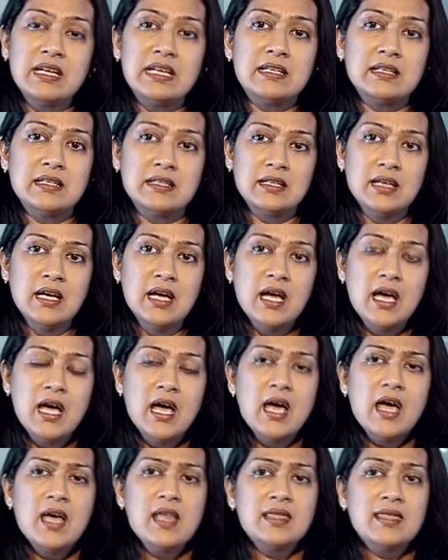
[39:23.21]
Read it.
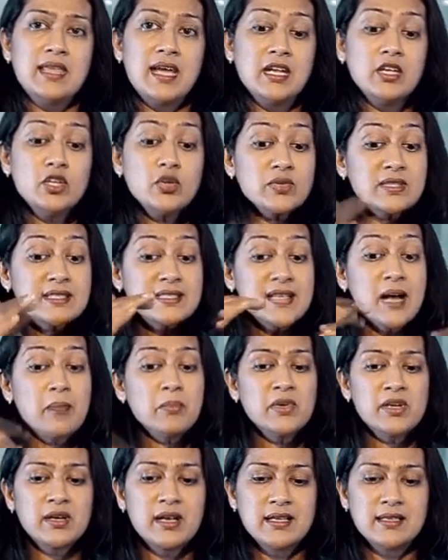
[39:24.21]
Then you
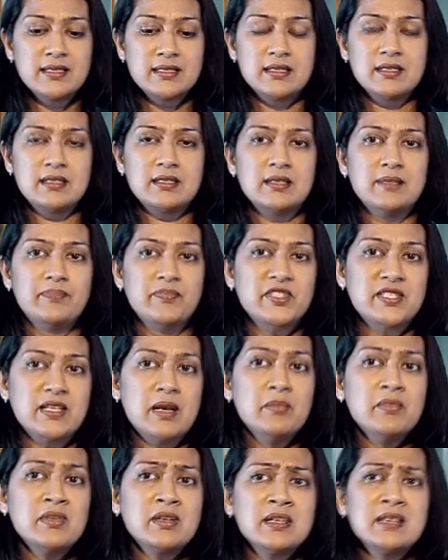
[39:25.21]
summarize it.
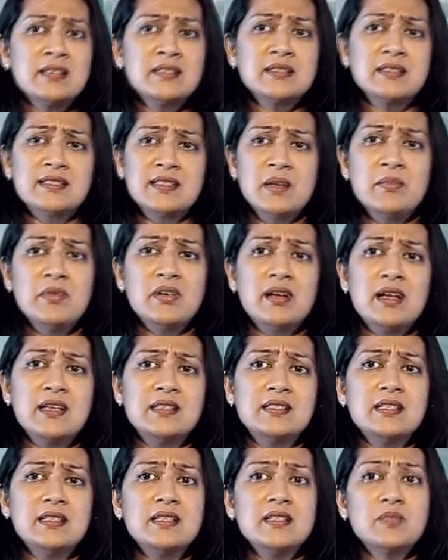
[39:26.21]

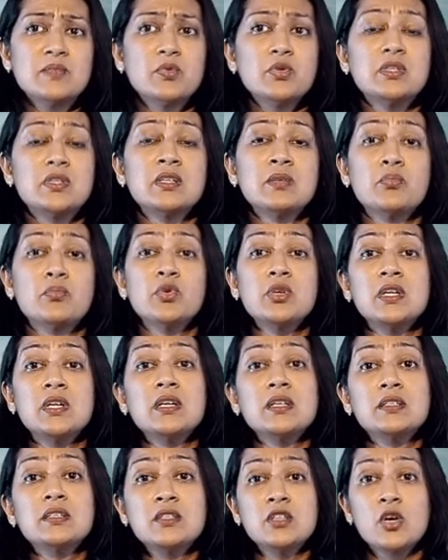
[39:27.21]
Summarizing is
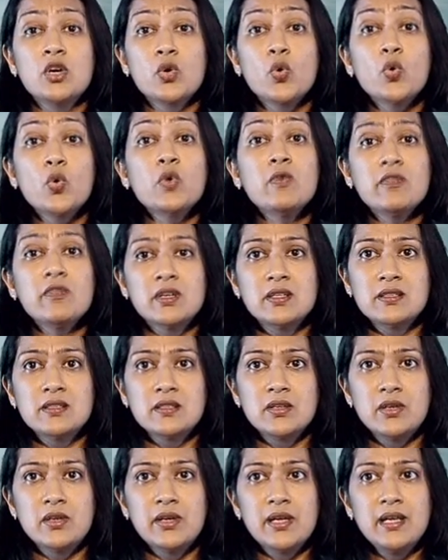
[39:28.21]
putting it in your own
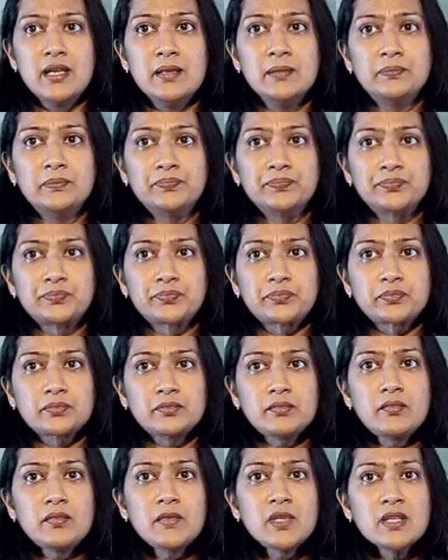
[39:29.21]
words, all right?
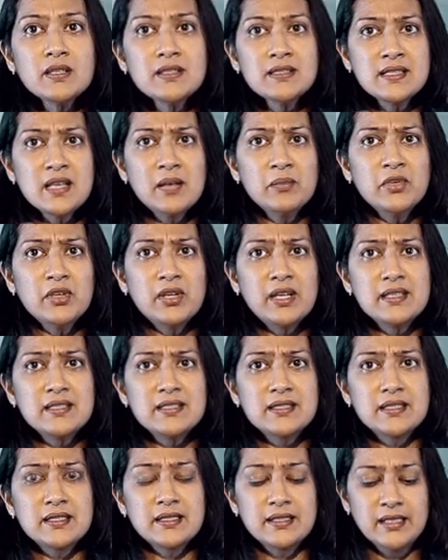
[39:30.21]

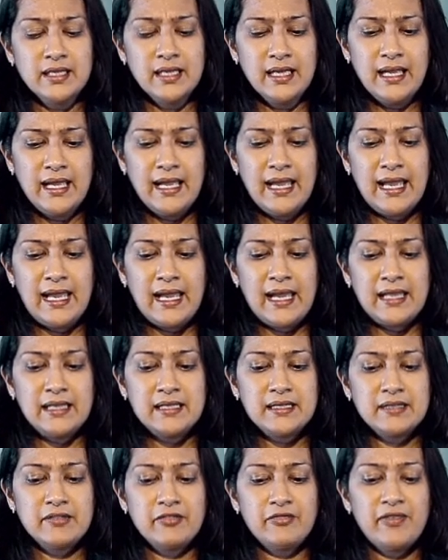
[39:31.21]
summarize it.
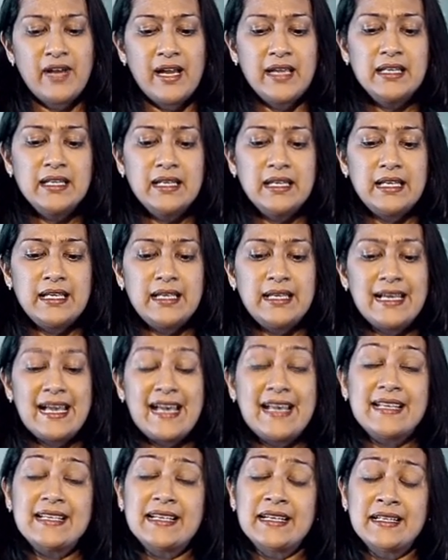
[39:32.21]
And finally,
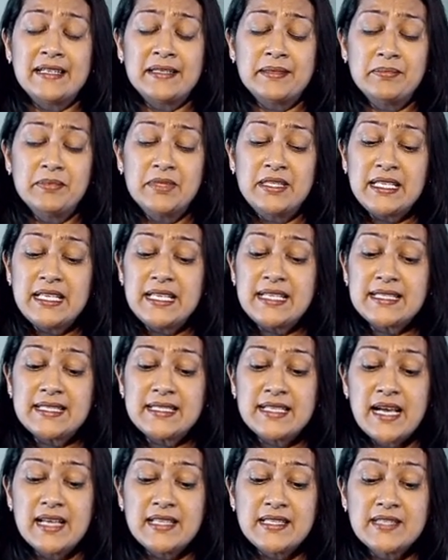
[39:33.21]
T
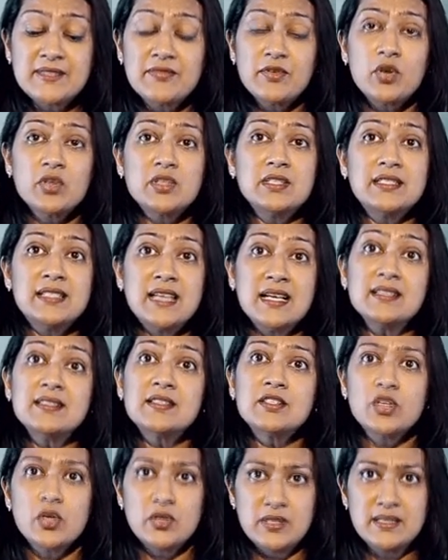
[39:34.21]
stands for
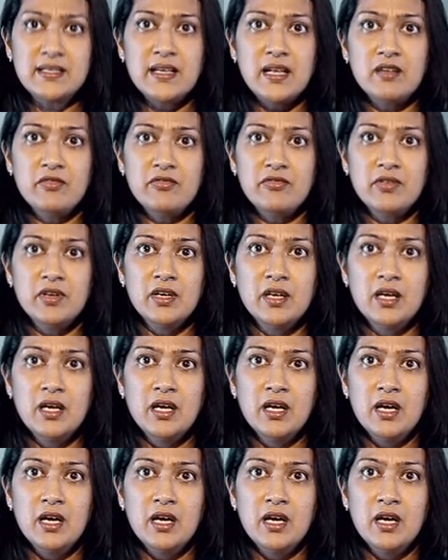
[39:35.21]
test yourself.